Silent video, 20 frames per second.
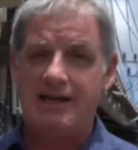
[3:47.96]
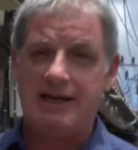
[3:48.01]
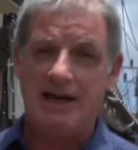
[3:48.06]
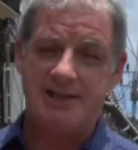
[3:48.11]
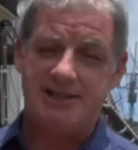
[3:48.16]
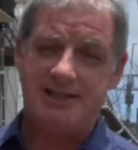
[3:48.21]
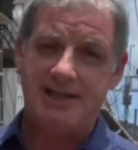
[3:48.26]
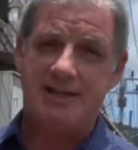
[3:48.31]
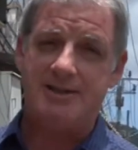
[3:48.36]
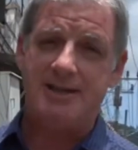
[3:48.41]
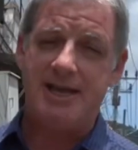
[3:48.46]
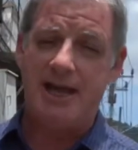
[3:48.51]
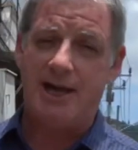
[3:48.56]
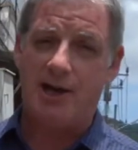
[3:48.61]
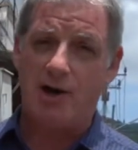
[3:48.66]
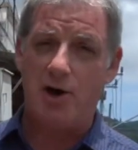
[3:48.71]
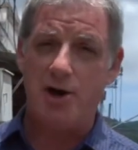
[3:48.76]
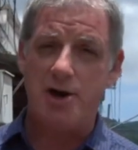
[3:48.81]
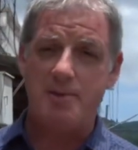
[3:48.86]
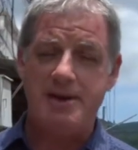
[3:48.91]
gutted the
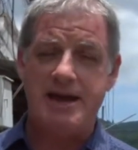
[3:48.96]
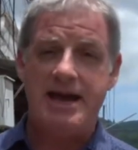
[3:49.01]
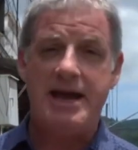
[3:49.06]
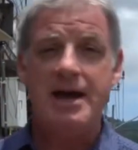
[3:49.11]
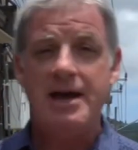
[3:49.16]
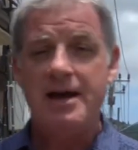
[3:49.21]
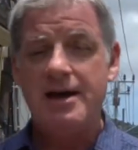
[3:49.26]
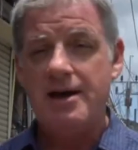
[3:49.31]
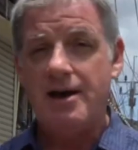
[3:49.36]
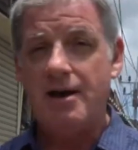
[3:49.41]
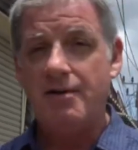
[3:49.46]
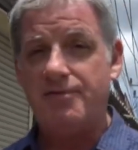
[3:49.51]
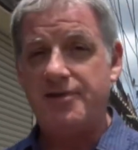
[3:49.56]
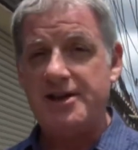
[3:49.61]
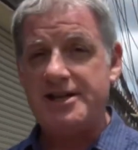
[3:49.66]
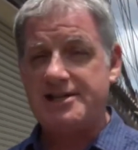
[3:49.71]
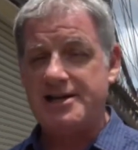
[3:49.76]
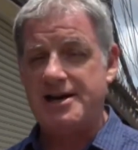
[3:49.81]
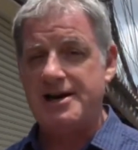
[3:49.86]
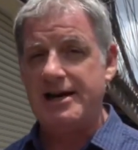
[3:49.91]
economy of
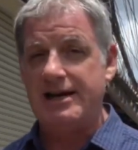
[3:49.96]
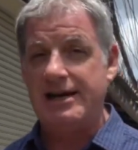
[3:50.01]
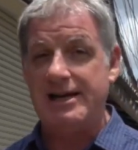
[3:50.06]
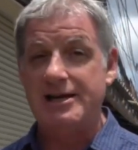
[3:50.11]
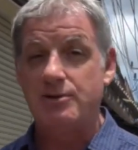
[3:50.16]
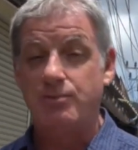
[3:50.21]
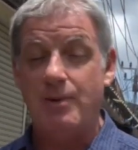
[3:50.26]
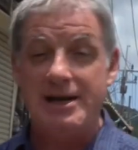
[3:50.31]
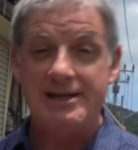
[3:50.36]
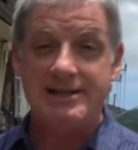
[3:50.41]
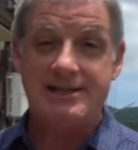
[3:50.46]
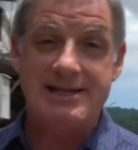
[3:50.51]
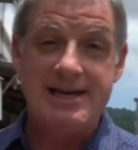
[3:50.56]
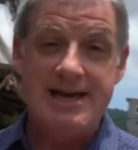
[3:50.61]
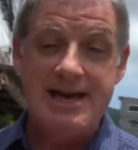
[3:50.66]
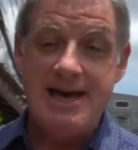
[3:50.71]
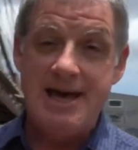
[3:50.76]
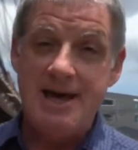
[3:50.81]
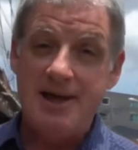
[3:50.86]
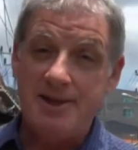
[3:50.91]
this island, once
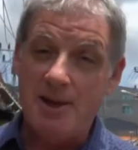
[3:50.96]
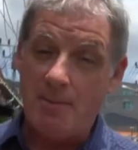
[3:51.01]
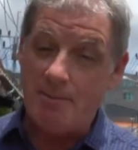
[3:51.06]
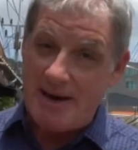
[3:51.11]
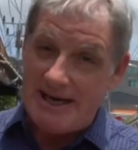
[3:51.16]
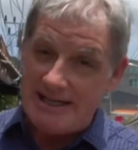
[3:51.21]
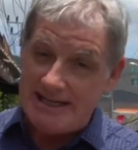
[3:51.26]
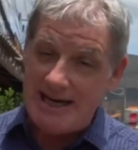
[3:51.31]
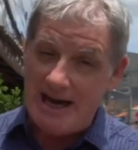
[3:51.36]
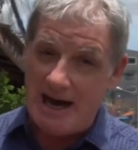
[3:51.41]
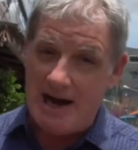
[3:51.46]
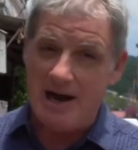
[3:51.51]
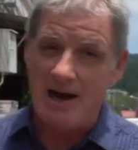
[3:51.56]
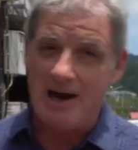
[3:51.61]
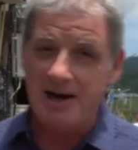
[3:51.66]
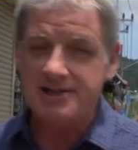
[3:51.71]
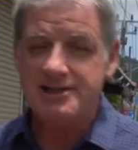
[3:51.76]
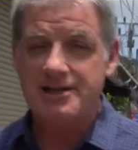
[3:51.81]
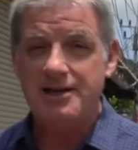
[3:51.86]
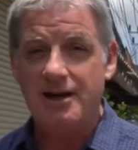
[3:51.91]
the beating
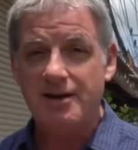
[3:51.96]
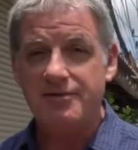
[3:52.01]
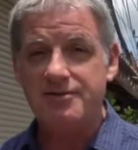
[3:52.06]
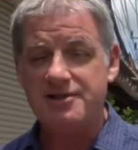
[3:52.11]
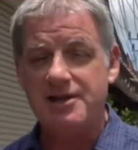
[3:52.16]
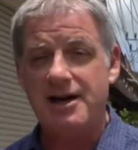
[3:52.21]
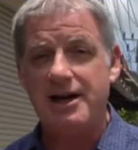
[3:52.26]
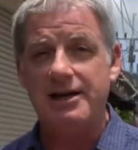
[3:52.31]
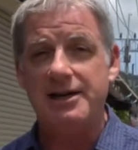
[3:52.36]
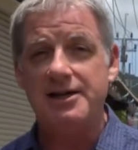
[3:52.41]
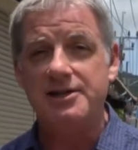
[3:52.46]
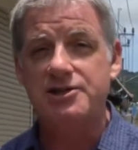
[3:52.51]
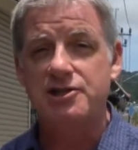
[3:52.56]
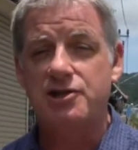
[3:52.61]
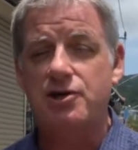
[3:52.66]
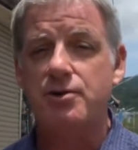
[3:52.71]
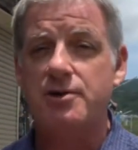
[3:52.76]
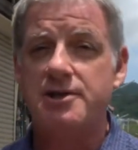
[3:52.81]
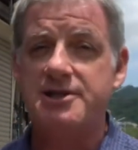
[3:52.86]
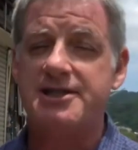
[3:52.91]
heart of Thailand's
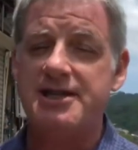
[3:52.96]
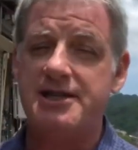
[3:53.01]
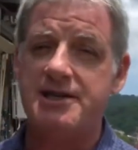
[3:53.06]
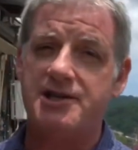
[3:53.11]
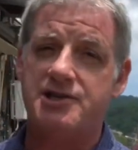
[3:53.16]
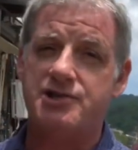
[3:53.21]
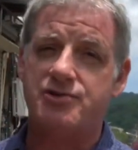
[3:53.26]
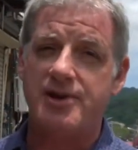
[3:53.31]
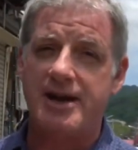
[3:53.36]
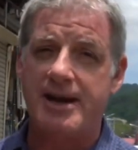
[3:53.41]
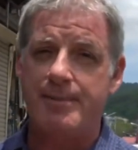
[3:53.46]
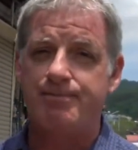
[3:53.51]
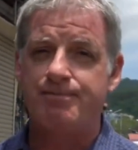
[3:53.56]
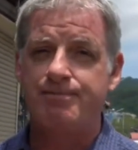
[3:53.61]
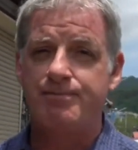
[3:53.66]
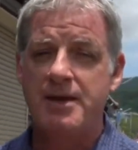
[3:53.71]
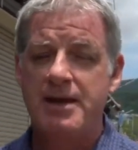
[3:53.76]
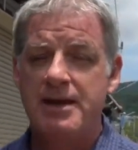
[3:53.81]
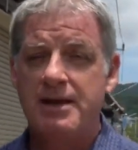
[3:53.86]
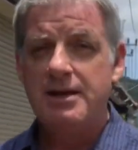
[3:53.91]
tourist industry.
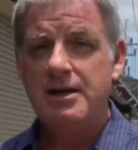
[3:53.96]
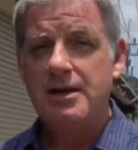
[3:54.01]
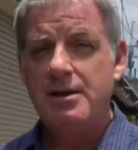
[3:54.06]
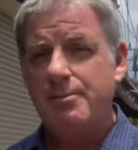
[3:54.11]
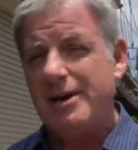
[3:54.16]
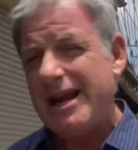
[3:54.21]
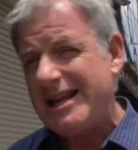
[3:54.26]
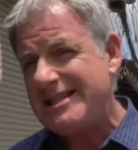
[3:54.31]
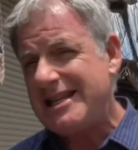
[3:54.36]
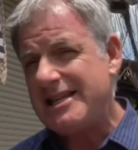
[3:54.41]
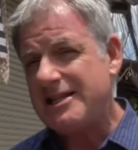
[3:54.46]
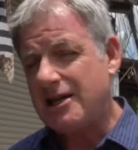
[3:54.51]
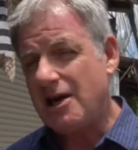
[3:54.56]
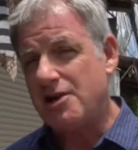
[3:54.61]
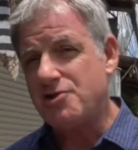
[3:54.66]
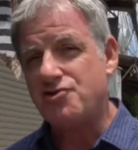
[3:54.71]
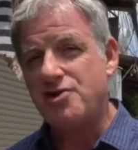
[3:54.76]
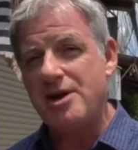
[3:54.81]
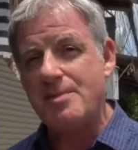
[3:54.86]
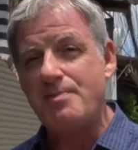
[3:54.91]
But as this
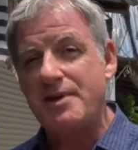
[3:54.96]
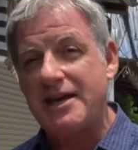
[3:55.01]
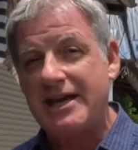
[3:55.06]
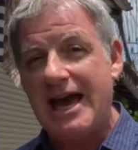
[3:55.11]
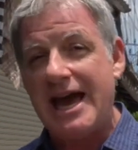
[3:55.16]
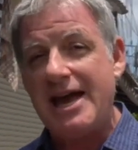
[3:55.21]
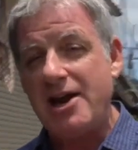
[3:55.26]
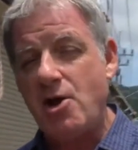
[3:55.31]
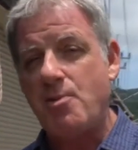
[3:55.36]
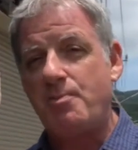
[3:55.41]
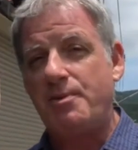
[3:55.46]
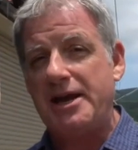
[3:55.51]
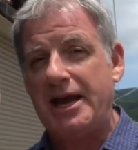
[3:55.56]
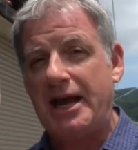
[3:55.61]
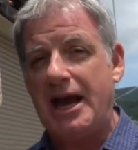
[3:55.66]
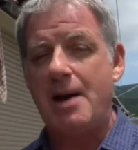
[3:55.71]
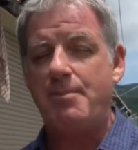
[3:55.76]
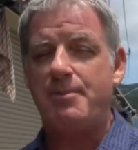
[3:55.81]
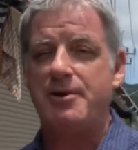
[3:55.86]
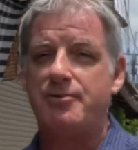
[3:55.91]
country began opening
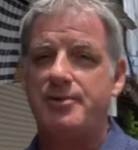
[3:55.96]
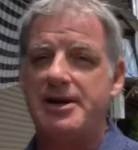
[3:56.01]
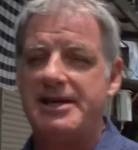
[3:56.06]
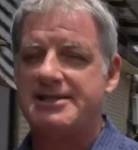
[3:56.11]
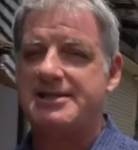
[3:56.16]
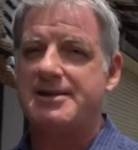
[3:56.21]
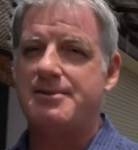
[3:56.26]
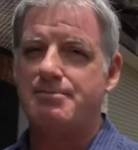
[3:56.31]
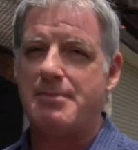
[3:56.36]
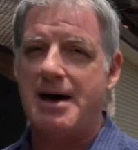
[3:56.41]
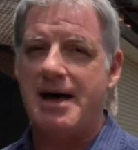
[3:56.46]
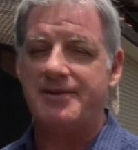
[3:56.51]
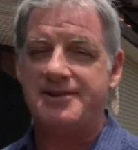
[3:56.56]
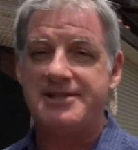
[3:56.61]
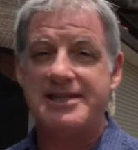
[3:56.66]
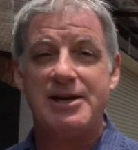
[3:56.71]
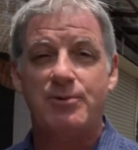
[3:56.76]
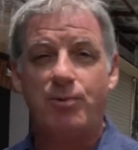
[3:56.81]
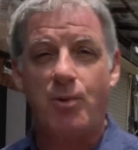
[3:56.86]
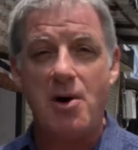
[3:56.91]
up in recent months,
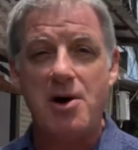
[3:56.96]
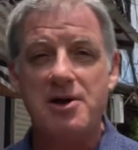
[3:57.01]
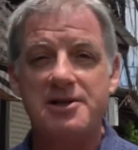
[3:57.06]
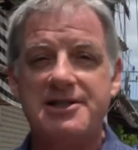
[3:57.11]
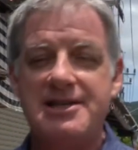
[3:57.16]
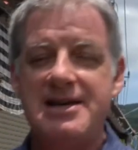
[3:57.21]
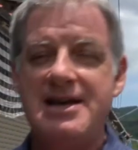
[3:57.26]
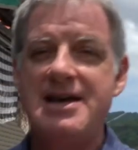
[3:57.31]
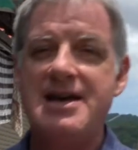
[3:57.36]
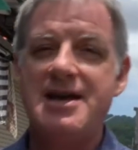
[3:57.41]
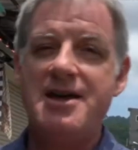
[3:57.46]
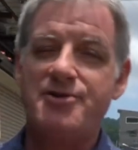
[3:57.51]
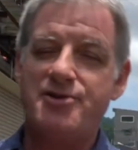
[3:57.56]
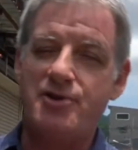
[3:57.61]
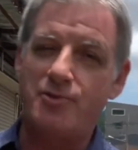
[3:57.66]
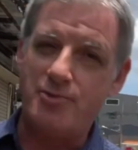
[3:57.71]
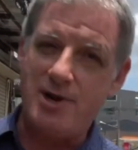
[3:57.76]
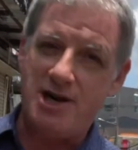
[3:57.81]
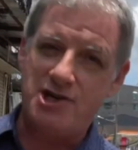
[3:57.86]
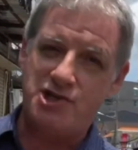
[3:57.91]
it was the
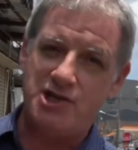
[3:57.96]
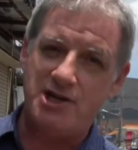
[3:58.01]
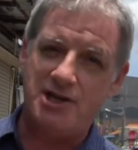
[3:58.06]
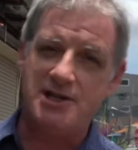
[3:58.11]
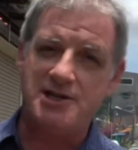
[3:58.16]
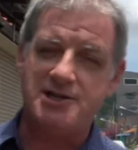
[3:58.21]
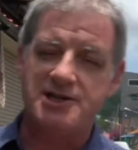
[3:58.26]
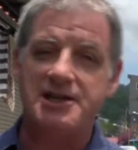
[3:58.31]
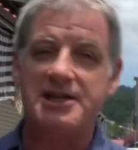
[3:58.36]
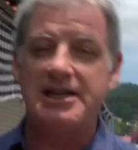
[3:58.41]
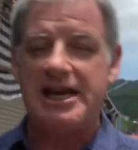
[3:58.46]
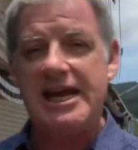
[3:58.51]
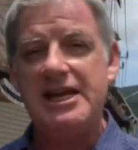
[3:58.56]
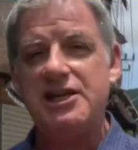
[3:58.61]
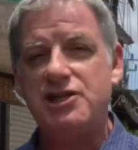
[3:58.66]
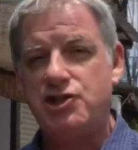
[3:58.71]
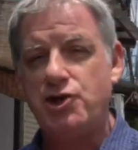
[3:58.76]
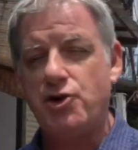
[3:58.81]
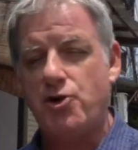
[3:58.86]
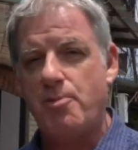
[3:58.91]
Russians and
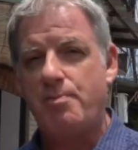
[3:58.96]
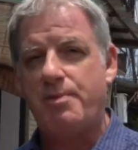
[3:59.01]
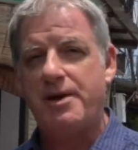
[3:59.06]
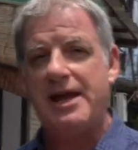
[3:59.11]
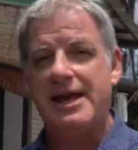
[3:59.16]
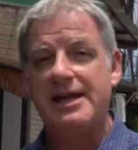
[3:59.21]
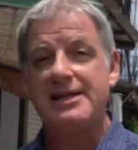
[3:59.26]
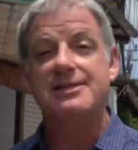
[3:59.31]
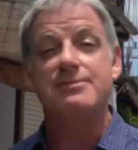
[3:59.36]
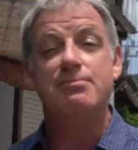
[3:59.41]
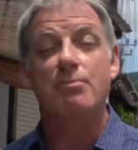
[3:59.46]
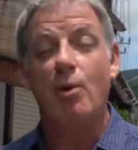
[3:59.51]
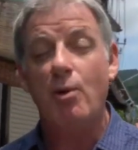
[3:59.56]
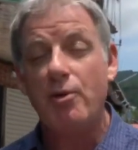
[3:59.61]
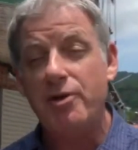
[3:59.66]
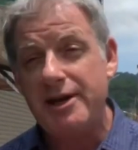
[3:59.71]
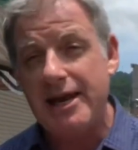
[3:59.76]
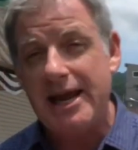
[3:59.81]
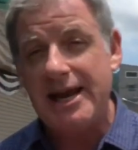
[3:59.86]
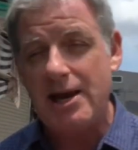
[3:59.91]
East Europeans, more
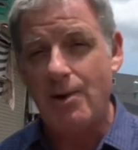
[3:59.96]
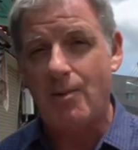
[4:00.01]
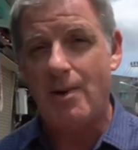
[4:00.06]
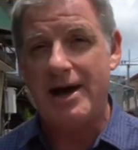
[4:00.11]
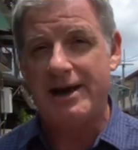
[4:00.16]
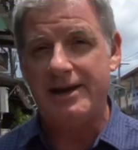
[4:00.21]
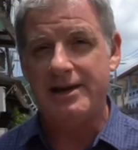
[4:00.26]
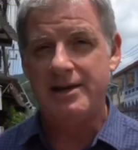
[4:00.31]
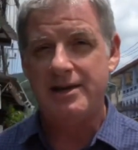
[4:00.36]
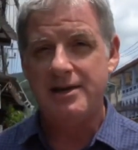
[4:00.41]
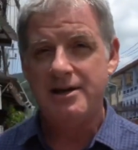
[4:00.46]
than anyone,